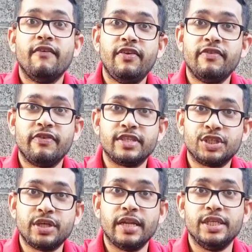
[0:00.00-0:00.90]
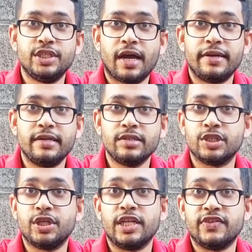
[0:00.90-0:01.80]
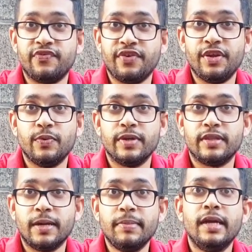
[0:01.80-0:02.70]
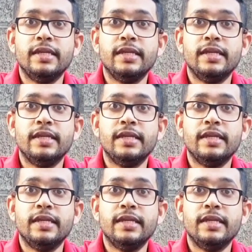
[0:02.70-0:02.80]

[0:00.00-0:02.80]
feel free to share the channel, to share this video with them,